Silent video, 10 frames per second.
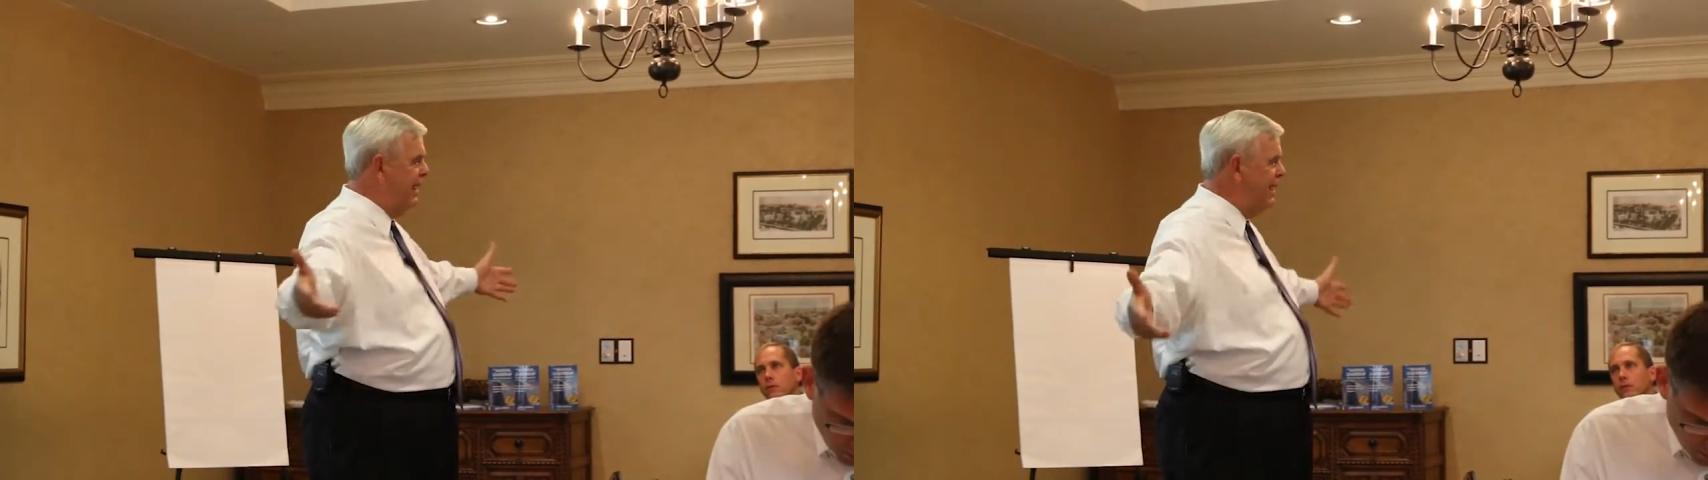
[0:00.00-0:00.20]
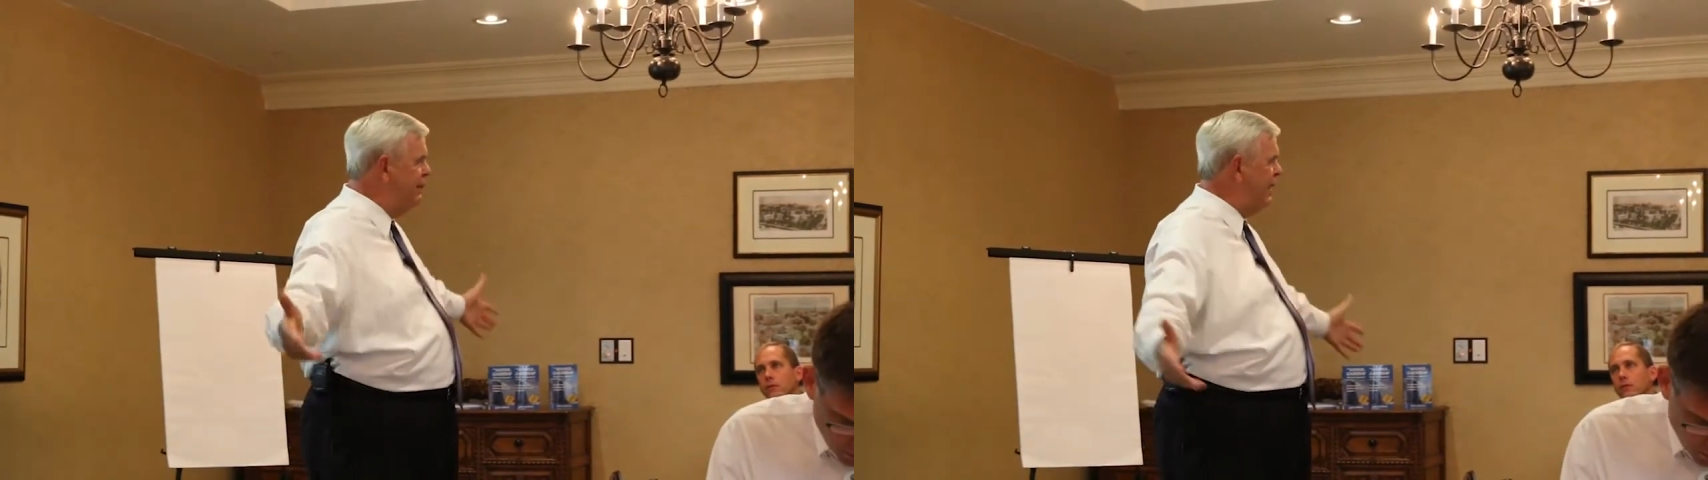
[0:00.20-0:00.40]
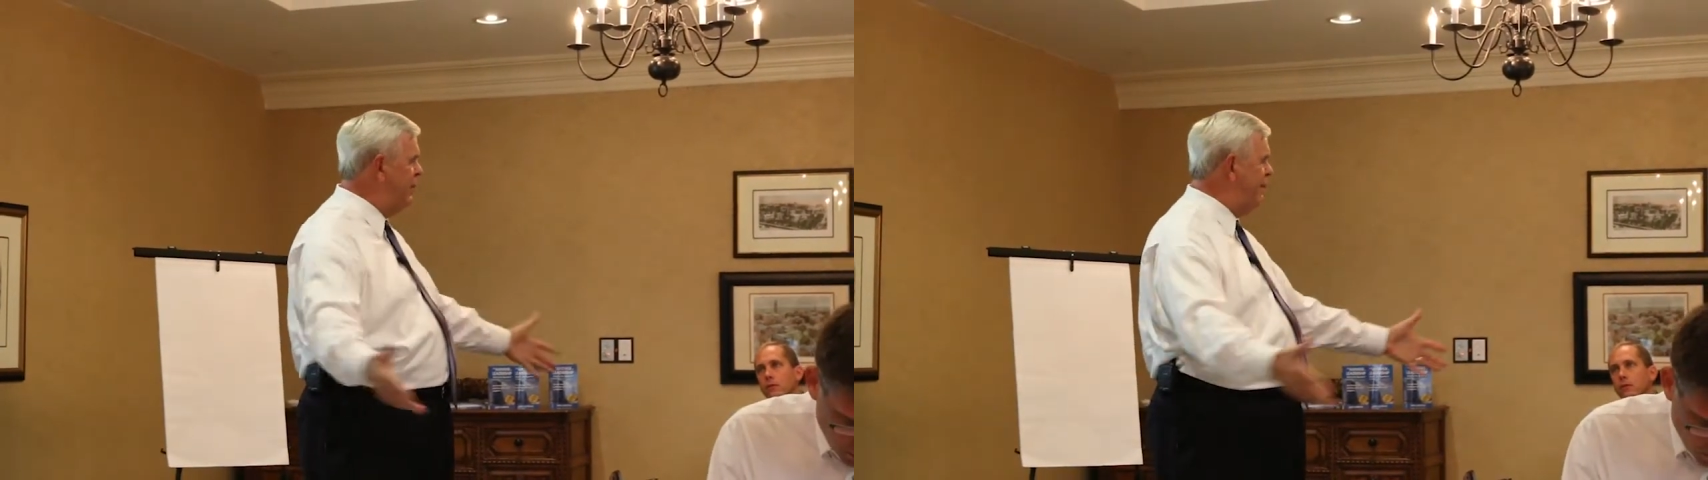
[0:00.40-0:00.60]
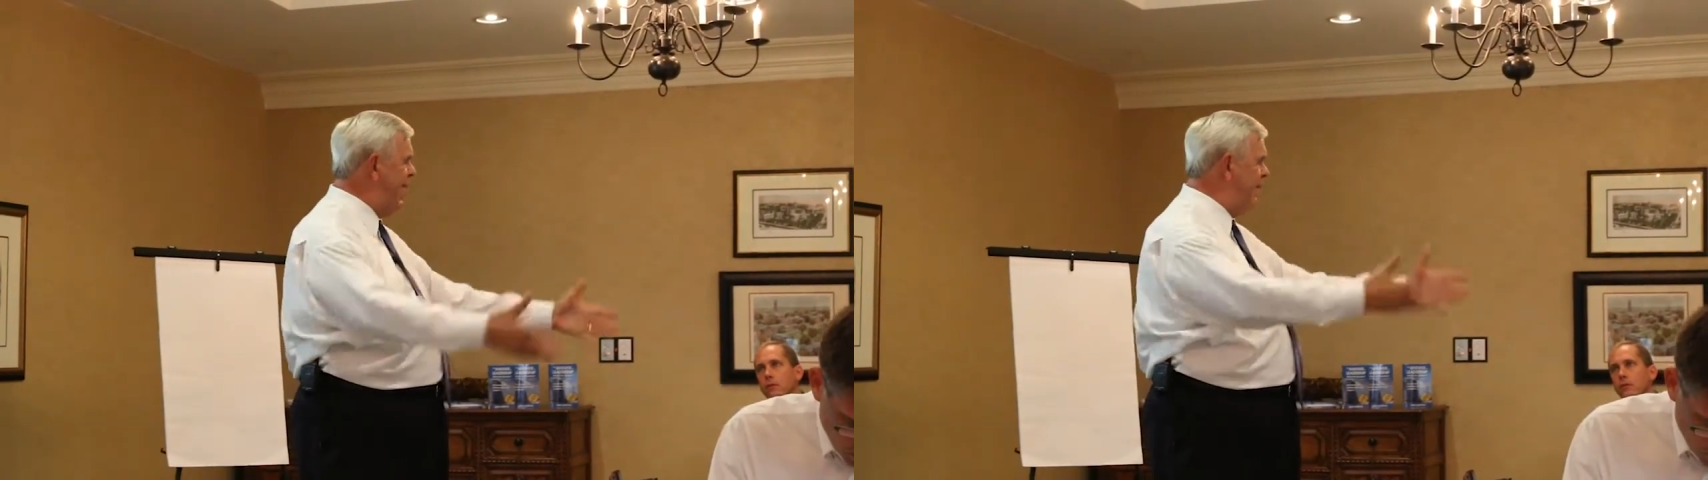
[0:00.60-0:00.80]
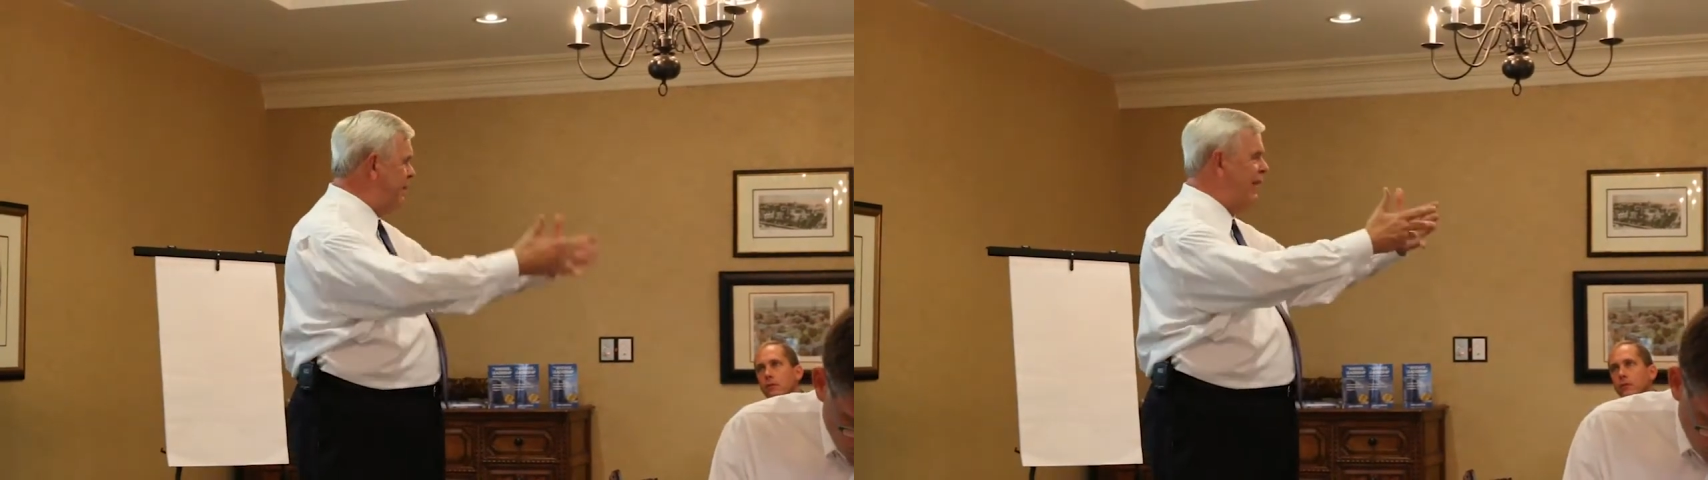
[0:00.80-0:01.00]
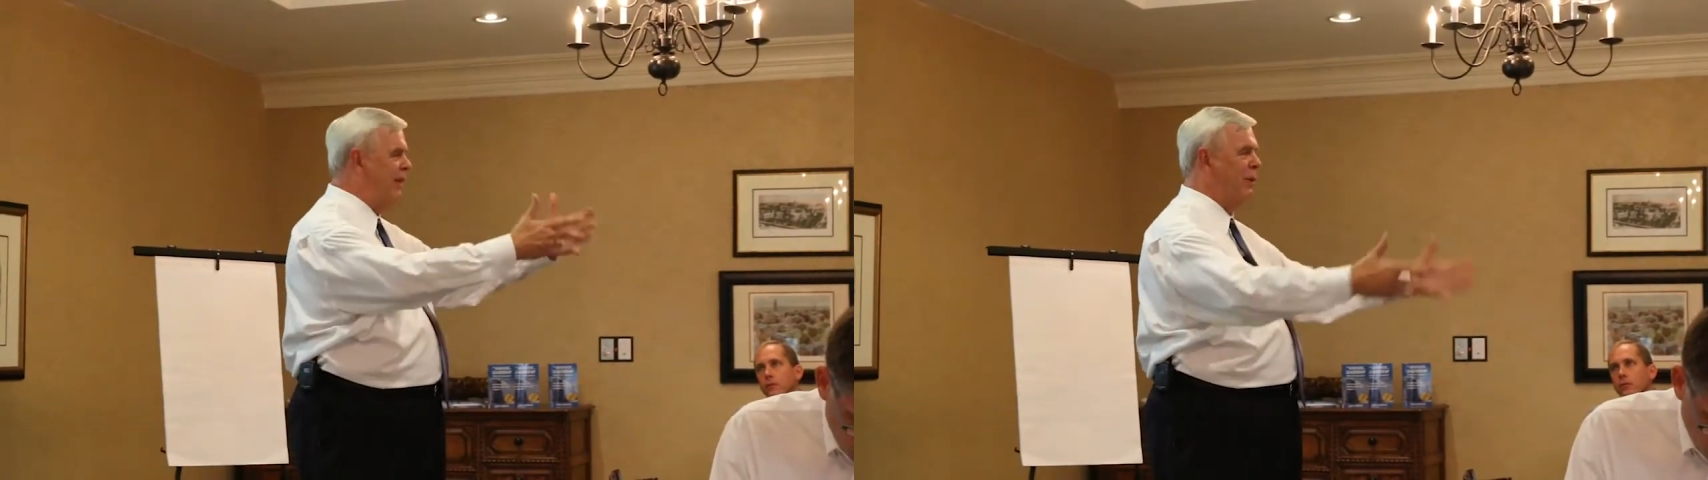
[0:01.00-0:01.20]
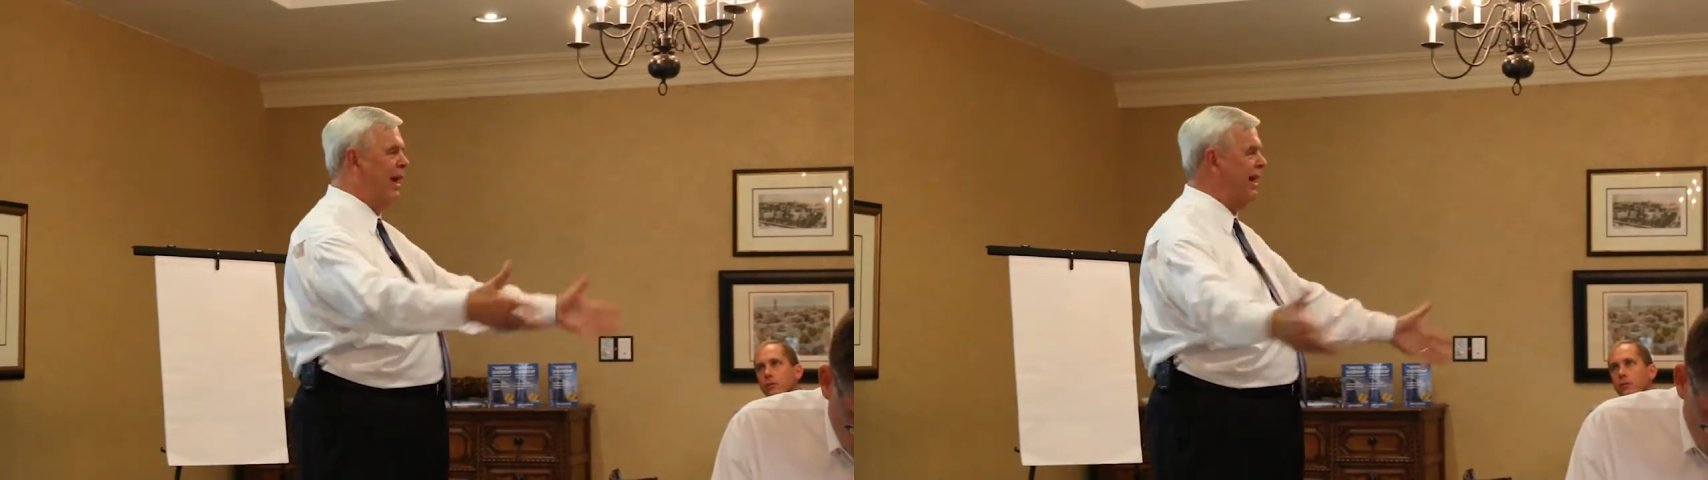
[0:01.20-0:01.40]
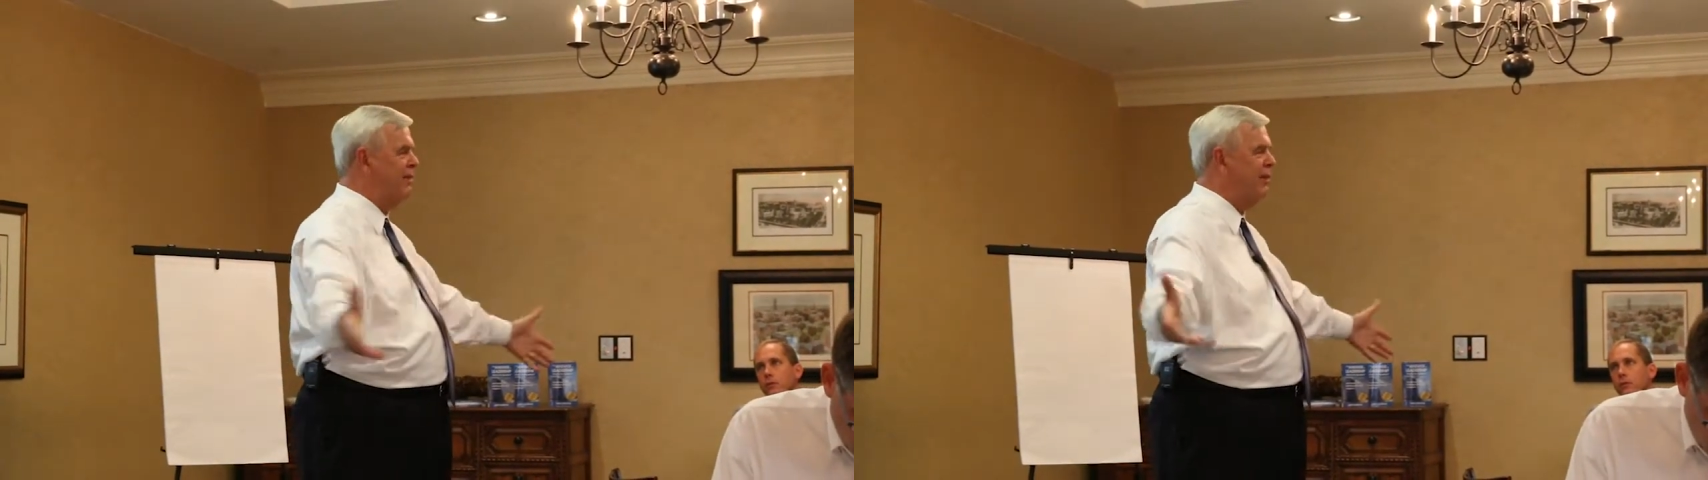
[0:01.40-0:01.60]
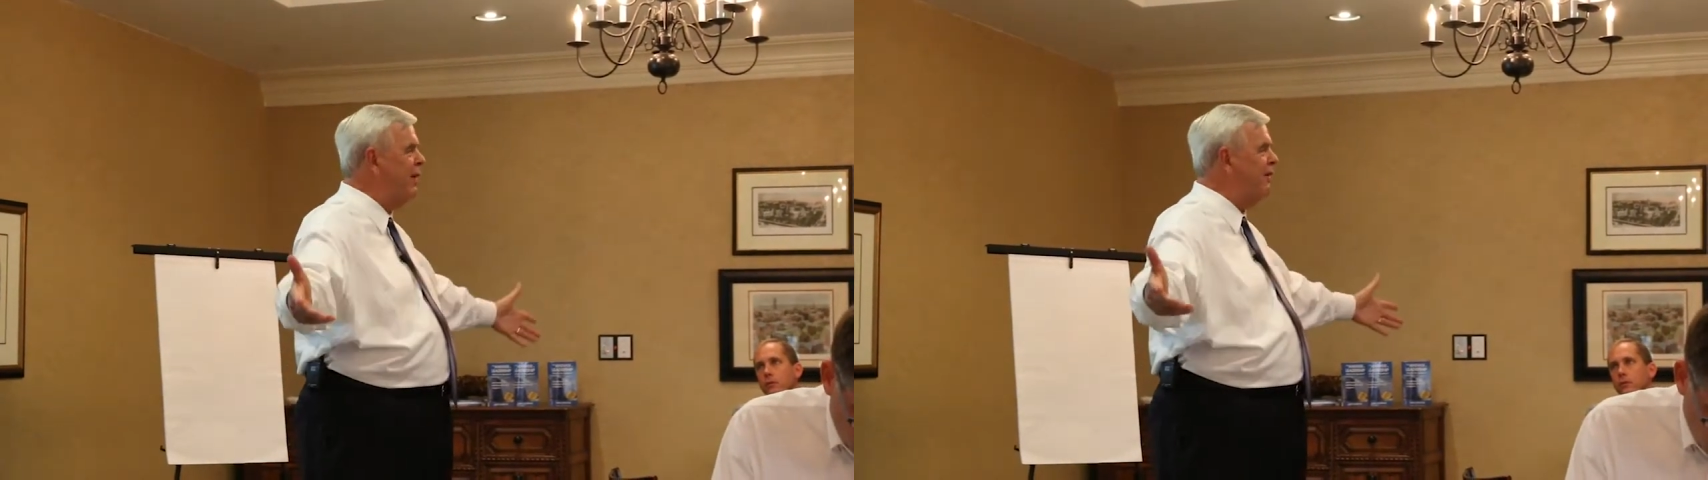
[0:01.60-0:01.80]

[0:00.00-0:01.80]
of led me into a path where that's what I get to do